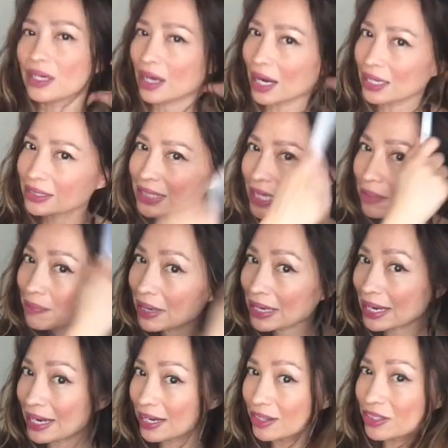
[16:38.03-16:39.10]
I take my
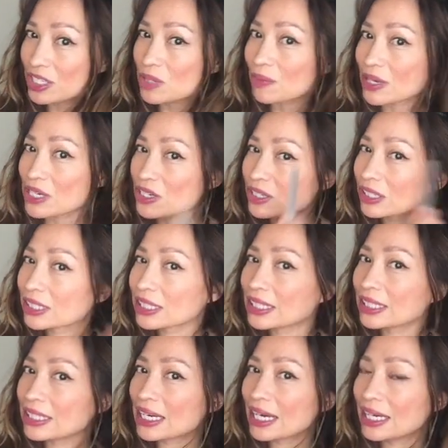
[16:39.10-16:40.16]
hair
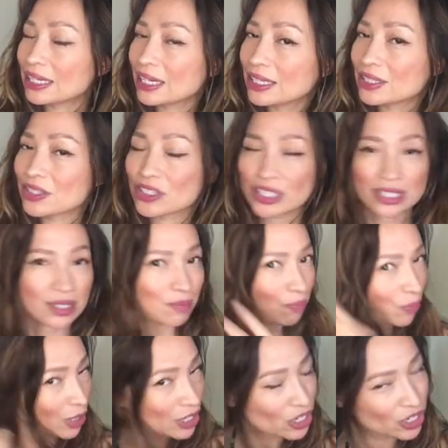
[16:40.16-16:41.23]
especially, and I just
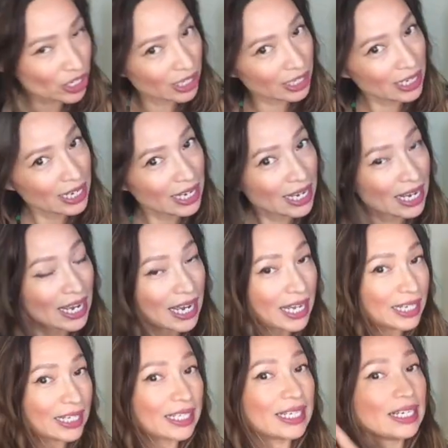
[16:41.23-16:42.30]
brush it.
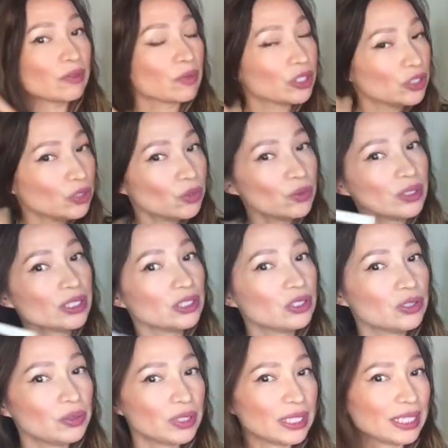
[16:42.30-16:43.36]
And again, when you are
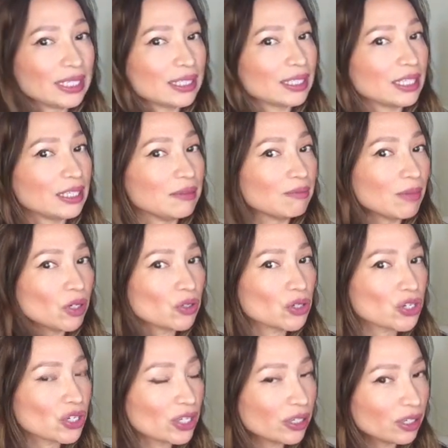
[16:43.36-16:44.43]
doing
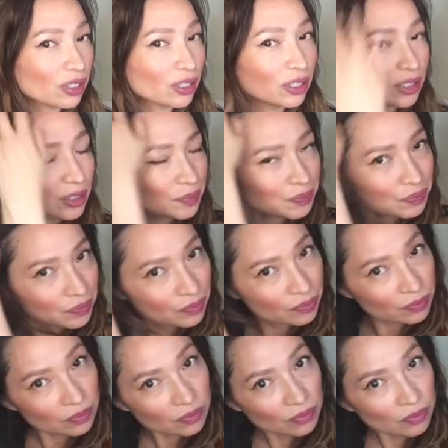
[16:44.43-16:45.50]
emotional
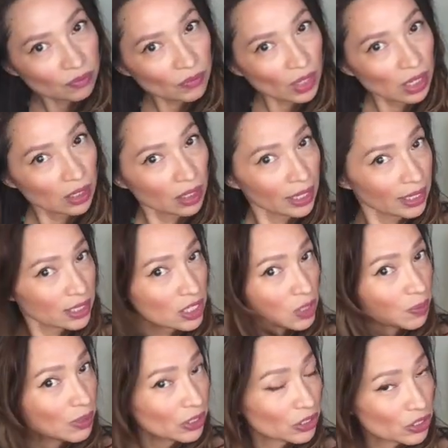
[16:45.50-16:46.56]
and
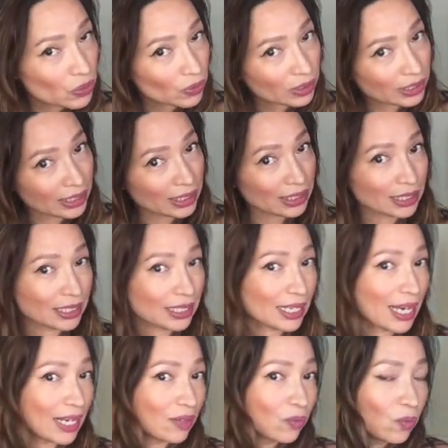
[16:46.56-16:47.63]
spiritual healing
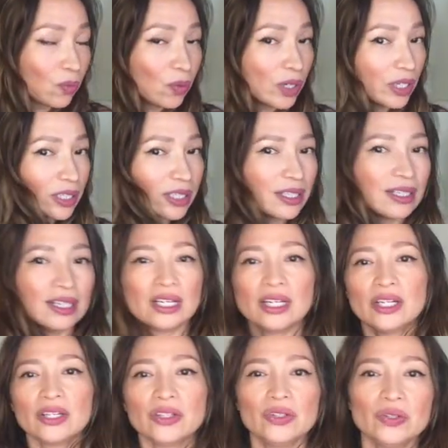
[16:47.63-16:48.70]
and work,
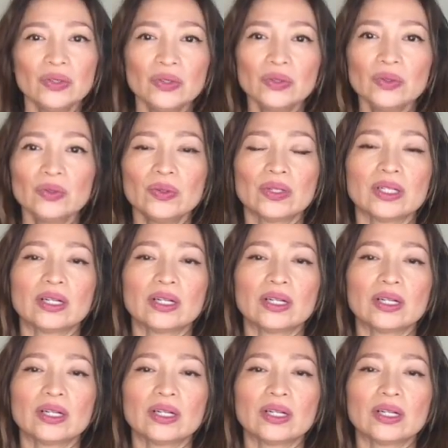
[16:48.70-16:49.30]
you